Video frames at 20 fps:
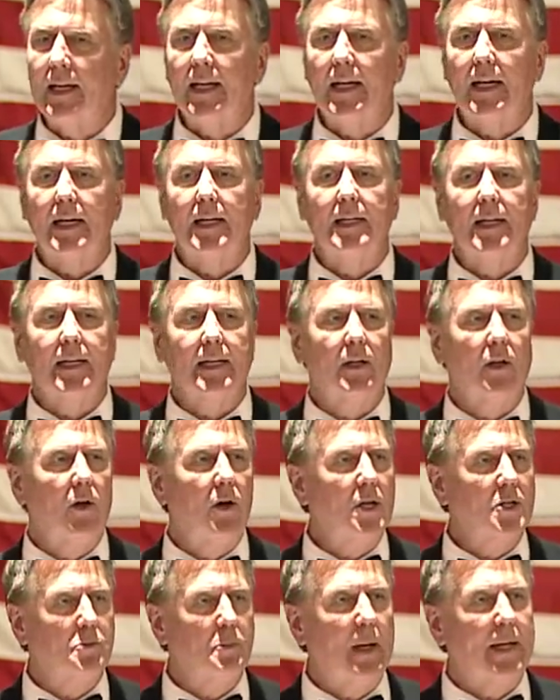and I'd
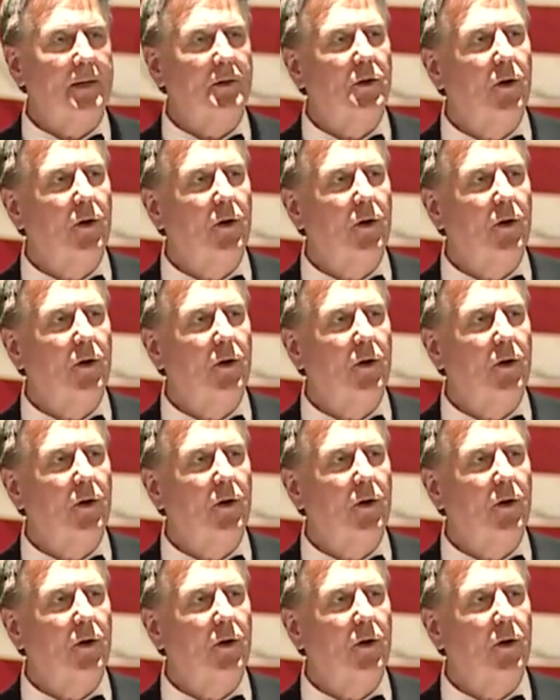lost my